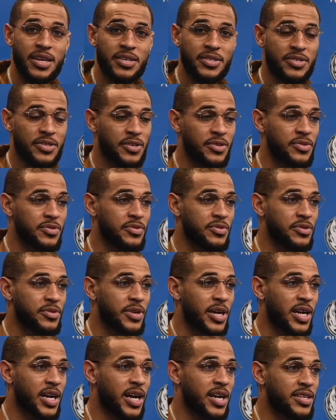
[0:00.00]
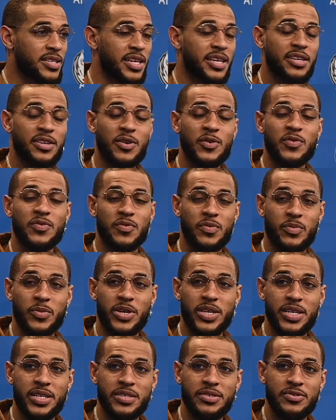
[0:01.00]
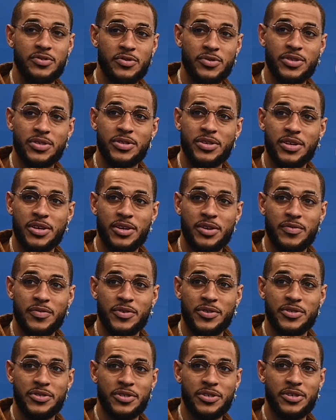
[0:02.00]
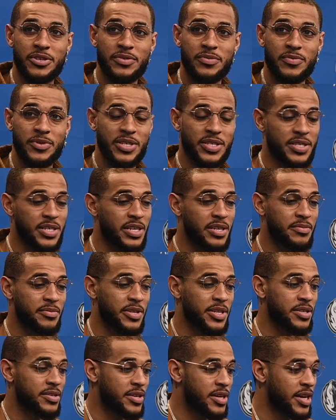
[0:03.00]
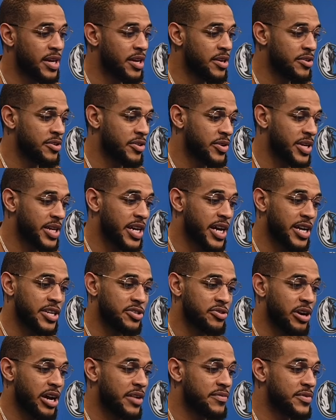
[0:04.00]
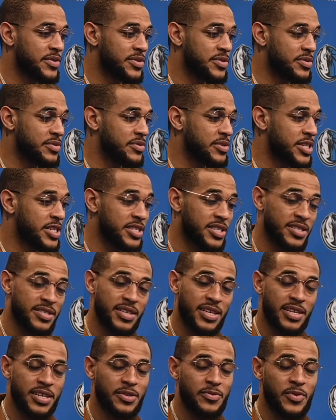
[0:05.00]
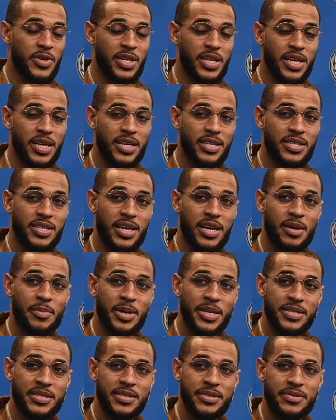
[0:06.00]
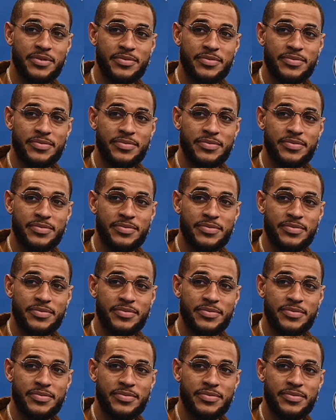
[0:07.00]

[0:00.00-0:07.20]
So, you know, I kind of take notes from what he's doing for sure with a team that, you know, he got drafted to. He's just taking it one day at a time, I see.